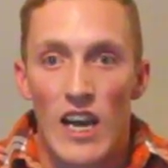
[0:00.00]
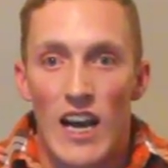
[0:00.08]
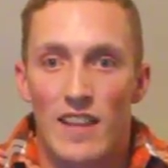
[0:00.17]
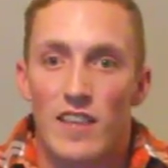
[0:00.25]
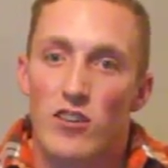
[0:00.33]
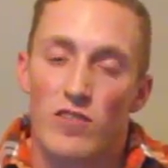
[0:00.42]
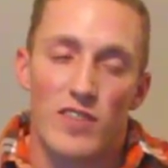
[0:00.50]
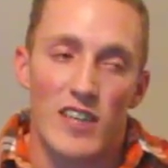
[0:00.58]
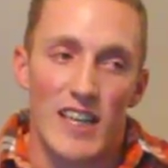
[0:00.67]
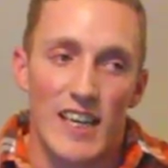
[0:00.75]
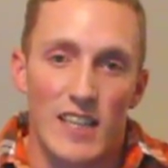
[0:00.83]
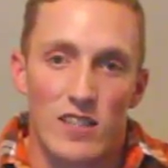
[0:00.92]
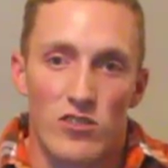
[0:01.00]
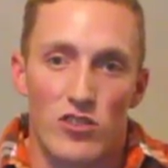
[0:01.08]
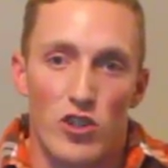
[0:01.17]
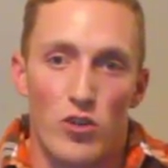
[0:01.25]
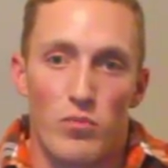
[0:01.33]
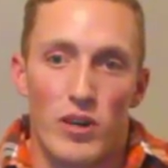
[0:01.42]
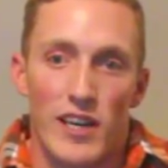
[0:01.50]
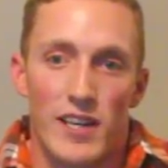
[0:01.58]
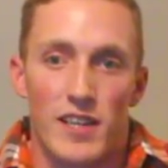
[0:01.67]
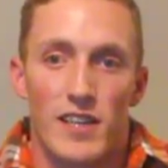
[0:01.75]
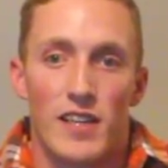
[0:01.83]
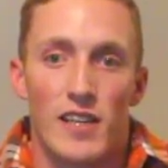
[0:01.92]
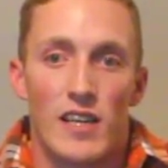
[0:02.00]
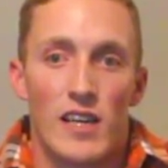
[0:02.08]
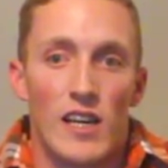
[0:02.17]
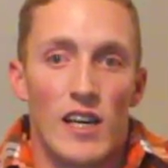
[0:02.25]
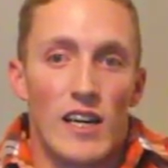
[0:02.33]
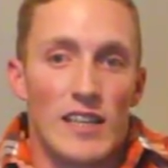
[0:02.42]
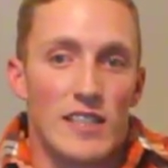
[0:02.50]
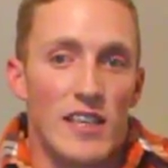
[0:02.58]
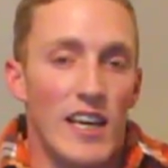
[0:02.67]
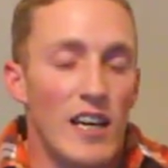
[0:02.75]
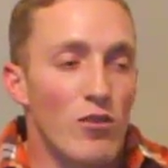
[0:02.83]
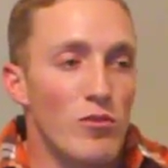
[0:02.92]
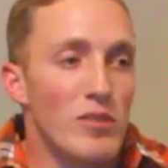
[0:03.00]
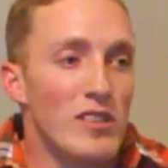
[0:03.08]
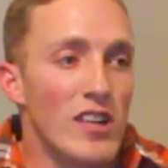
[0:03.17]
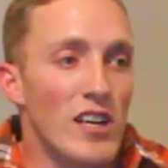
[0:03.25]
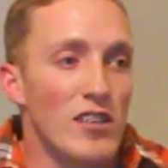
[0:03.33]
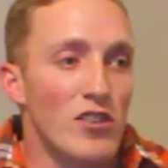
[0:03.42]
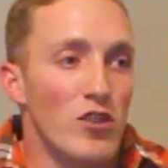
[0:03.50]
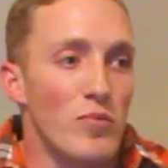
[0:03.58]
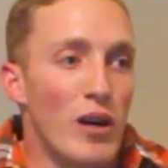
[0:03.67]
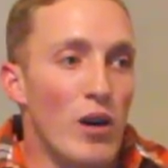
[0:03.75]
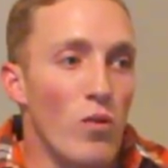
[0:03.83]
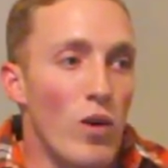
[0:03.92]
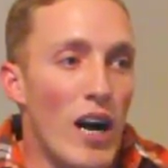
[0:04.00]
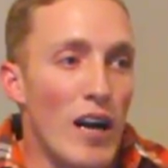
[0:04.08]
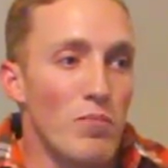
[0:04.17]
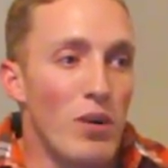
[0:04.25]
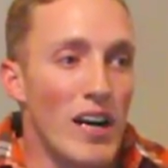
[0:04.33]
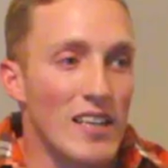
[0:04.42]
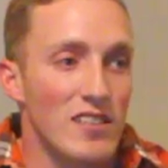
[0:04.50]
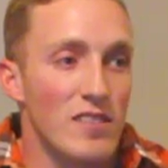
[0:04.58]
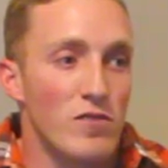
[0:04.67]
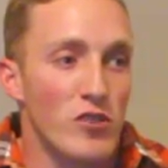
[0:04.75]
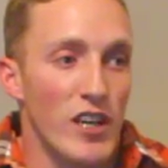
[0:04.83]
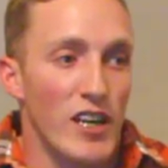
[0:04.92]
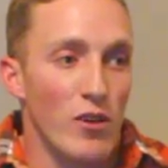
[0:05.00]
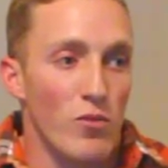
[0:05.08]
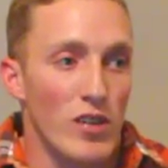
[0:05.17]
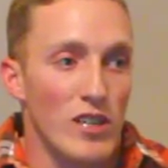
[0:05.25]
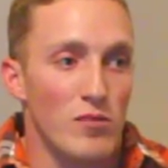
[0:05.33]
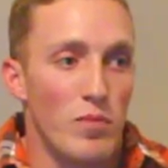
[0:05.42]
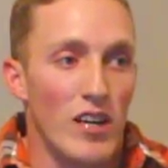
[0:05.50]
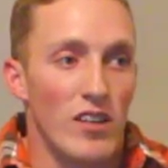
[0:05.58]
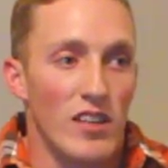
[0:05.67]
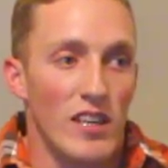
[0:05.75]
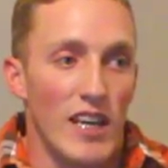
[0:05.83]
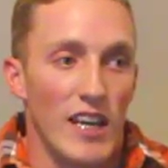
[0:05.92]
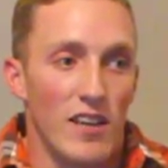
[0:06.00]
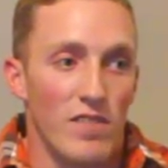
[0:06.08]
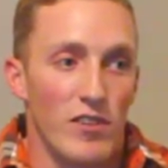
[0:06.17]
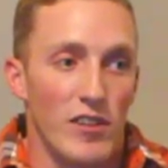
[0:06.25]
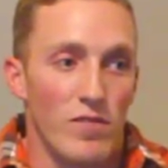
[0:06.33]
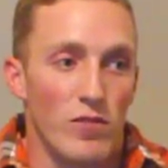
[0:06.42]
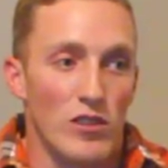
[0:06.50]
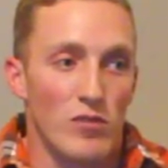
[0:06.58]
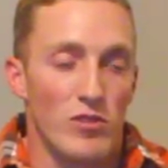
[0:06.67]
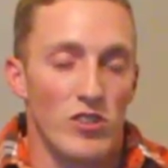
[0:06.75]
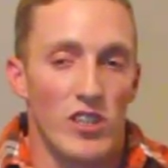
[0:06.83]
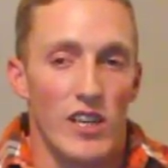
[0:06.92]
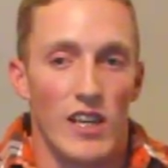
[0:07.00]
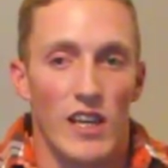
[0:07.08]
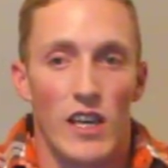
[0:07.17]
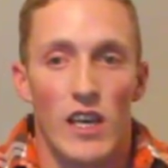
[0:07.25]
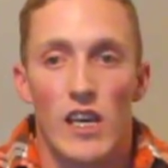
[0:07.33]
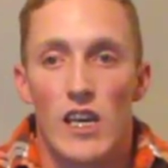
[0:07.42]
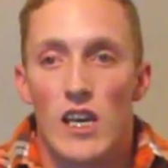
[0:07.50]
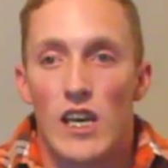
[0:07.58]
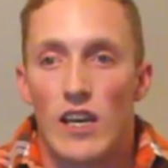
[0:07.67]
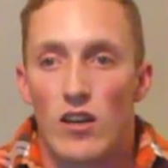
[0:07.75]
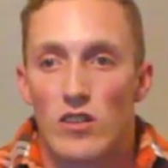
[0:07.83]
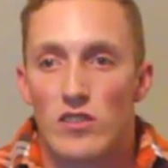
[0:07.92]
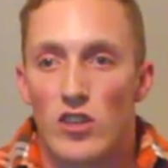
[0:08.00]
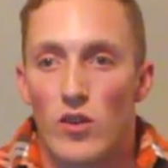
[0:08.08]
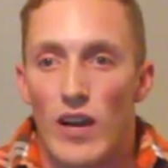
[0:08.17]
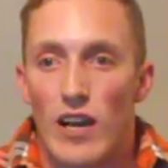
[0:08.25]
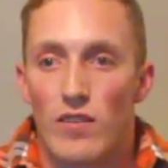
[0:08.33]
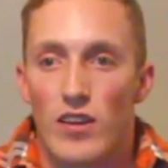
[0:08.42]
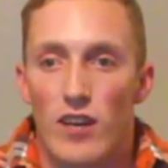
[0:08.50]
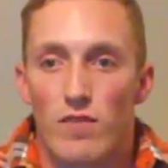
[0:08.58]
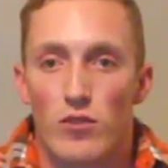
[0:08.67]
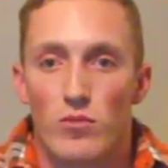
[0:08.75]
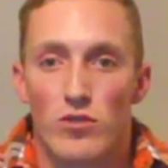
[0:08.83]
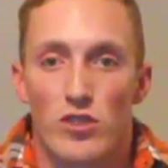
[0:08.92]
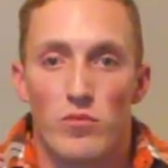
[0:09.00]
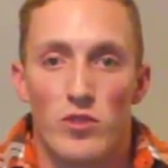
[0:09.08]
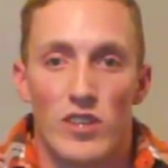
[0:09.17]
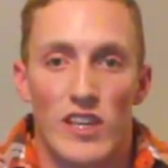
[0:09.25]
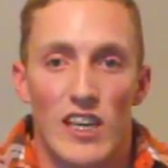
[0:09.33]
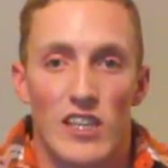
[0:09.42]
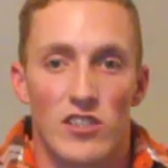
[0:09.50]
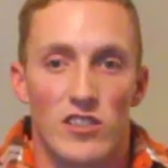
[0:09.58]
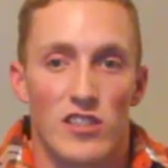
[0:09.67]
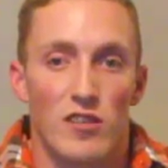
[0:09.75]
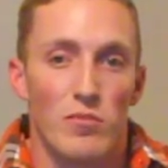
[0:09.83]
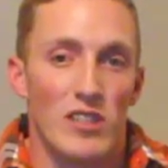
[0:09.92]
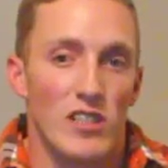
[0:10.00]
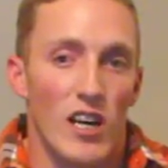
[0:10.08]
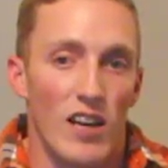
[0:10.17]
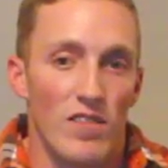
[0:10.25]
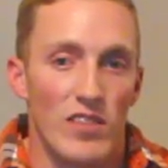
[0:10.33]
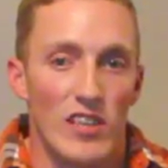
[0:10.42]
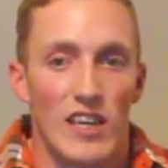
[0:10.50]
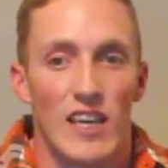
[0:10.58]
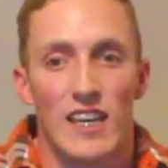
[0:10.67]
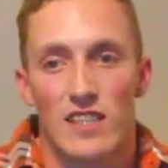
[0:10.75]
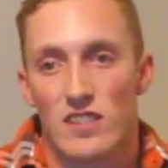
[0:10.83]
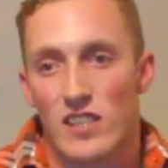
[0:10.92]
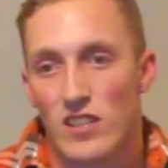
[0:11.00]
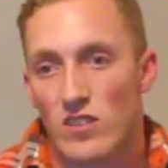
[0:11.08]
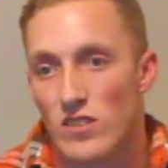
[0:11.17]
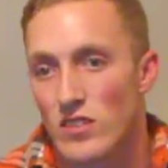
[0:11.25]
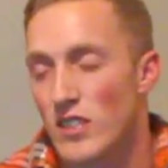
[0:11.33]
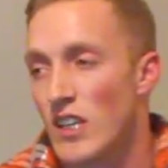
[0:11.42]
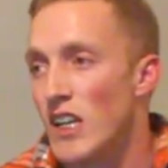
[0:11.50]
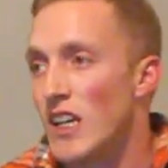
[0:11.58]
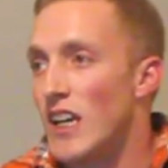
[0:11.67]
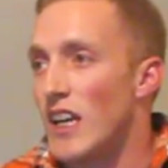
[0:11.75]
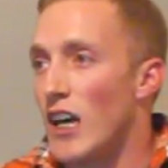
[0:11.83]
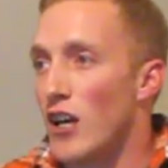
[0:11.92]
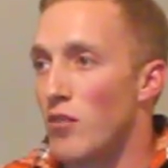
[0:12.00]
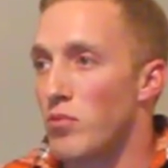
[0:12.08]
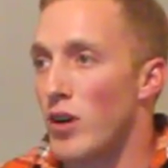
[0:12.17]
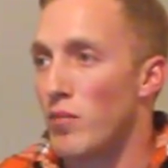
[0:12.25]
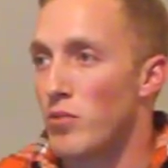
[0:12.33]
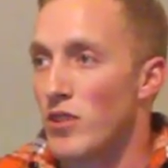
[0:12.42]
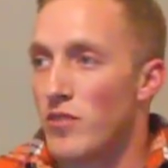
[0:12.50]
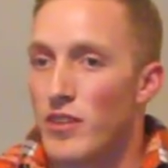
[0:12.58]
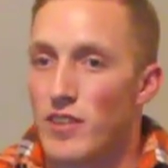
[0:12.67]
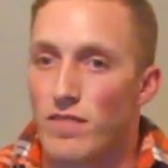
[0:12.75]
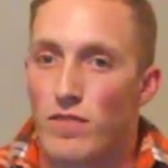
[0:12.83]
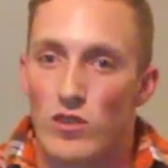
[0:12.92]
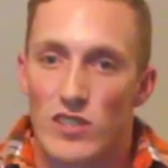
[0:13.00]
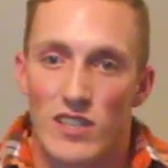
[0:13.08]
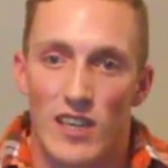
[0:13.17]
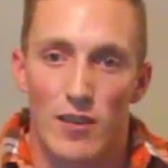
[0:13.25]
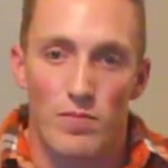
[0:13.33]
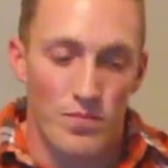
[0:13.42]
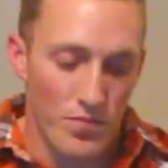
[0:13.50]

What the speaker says: I think you'll find that answer is a no-brainer. Today I will be talking to you about why positive training works better than negative reinforcement training, and also how nonverbal communications can be taught via hand signals and how to properly reinforce that.